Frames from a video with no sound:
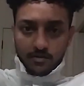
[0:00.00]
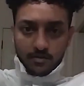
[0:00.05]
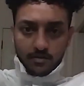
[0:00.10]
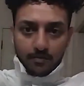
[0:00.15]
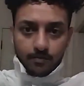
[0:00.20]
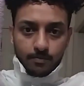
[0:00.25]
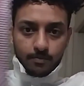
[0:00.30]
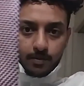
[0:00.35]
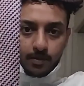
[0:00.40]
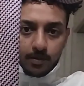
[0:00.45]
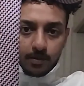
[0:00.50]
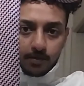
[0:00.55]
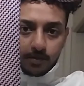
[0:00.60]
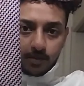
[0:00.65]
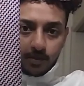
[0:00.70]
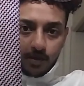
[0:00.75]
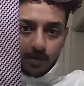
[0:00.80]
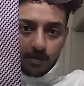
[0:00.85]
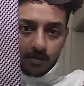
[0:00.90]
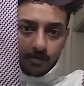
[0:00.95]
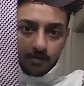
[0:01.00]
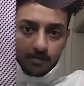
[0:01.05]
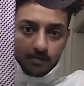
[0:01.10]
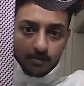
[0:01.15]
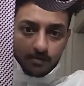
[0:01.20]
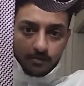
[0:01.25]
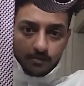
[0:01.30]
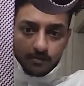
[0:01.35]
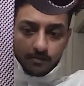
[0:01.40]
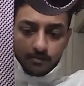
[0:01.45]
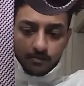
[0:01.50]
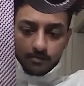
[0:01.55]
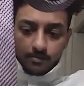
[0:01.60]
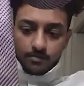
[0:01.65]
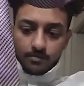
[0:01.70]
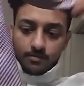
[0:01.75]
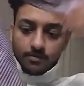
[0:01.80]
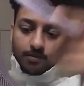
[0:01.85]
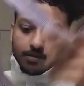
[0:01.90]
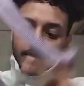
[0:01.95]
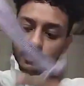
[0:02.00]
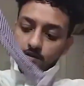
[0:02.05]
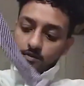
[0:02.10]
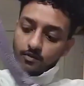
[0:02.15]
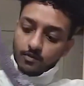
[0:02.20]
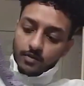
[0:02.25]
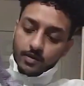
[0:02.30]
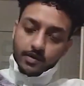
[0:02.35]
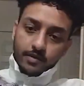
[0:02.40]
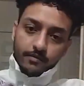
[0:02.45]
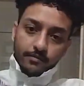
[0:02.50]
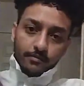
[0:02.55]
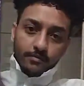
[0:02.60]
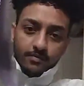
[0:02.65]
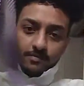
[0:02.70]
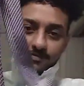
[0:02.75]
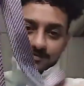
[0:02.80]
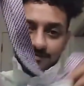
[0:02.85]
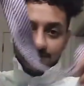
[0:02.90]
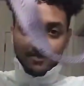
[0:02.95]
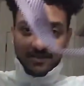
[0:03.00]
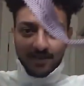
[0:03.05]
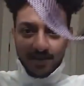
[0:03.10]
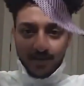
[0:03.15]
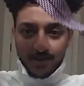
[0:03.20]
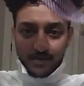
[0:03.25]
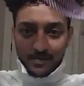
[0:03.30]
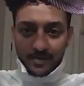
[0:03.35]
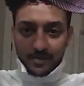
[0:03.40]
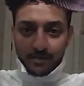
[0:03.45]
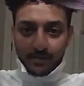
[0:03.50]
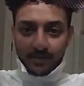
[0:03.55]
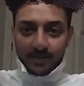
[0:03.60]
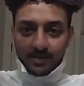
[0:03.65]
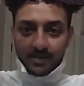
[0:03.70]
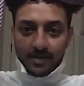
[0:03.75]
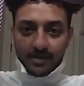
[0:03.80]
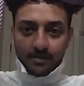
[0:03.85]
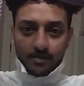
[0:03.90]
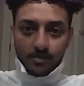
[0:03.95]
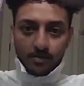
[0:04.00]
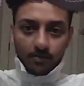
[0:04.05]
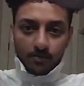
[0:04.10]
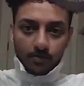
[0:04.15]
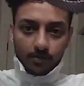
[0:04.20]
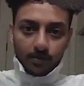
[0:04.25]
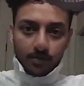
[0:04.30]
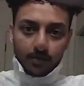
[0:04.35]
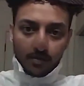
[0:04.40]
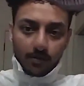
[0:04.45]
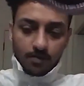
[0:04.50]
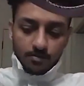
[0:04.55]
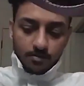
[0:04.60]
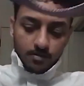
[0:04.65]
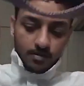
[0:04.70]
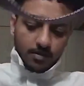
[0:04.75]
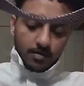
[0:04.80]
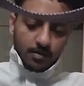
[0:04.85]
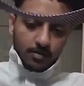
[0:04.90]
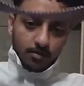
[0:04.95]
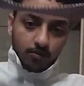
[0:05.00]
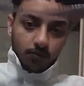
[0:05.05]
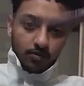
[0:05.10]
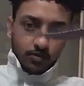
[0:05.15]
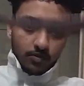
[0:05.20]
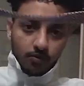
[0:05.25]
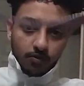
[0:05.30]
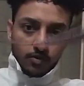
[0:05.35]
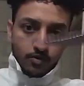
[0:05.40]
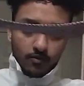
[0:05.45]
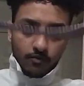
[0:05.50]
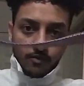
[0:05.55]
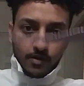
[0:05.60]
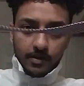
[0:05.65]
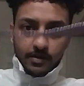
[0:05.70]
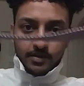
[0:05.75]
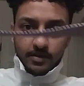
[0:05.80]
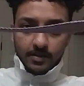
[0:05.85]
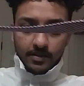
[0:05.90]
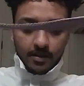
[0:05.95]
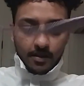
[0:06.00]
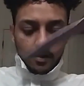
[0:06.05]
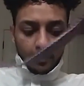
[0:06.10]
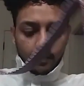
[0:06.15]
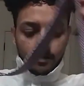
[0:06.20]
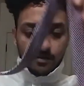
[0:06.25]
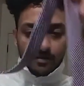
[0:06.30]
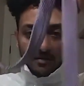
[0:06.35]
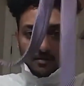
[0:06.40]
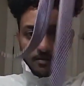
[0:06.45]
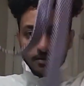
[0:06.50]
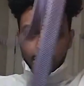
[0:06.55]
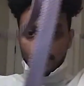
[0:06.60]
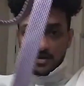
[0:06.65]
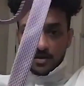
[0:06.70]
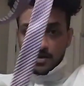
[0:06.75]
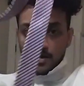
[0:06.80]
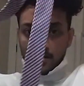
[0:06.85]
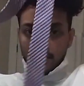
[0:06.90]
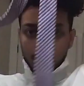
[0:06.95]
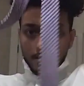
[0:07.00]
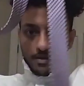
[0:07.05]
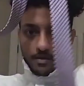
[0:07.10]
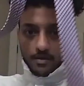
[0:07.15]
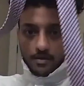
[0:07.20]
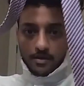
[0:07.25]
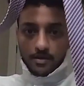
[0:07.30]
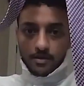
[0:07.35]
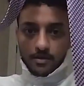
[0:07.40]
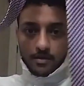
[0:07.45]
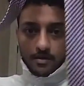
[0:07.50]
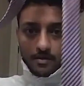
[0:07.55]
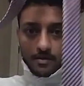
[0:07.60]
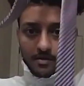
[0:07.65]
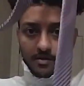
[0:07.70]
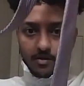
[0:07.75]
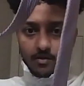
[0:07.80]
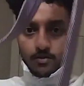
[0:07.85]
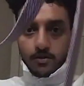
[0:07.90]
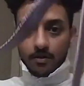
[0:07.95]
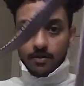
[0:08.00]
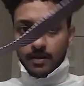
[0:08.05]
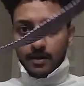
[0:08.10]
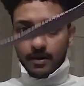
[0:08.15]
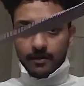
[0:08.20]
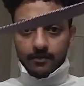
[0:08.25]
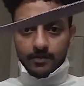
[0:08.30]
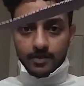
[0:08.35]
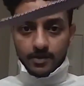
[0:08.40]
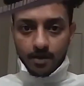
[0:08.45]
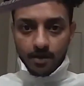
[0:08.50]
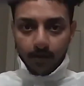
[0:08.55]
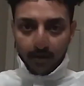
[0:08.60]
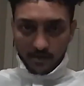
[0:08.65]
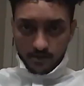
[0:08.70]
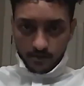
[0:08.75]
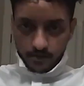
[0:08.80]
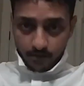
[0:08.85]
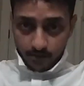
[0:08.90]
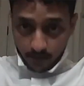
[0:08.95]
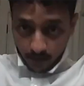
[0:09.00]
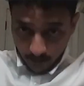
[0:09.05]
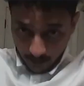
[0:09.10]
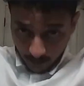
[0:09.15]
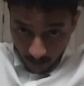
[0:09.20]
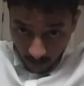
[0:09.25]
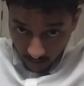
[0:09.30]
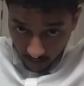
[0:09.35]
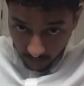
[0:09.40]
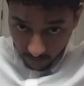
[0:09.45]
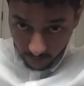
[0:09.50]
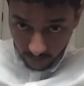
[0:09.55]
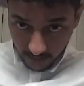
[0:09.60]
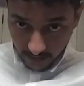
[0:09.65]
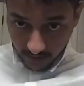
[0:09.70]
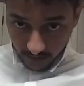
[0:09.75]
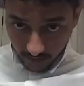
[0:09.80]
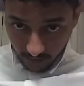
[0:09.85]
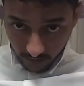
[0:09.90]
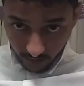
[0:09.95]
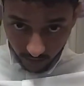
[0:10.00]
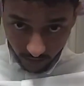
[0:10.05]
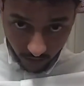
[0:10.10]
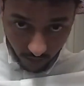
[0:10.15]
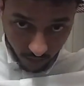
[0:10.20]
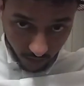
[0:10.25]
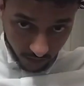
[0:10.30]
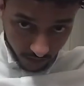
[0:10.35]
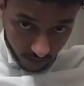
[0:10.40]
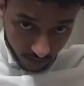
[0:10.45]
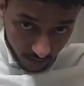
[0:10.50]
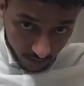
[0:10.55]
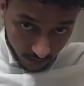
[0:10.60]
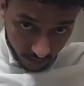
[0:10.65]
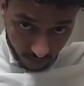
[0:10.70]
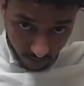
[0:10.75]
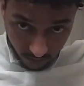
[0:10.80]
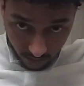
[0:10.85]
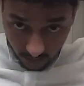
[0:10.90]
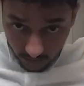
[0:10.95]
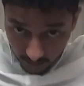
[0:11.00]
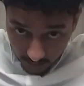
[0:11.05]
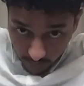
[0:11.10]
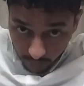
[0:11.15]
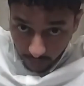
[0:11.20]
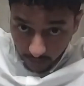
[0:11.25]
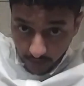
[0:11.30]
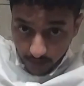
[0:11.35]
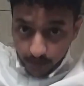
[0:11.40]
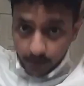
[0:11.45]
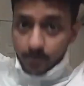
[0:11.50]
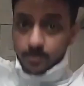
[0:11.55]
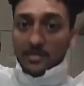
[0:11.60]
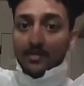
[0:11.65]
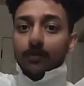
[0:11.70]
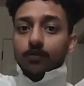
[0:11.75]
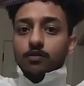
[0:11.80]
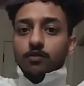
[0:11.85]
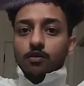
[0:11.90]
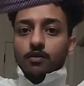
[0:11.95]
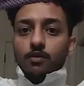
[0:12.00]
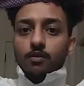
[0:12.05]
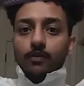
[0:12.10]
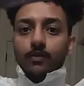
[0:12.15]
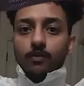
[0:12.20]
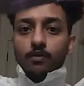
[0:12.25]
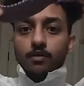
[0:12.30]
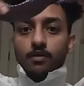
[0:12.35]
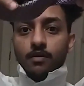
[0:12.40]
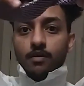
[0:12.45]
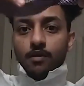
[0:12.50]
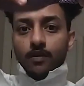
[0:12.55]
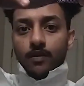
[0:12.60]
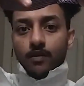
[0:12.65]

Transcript: the big side, it's a little wet, but the big side goes on to your right side and the thin on your left side. Basically what you want to do is place it so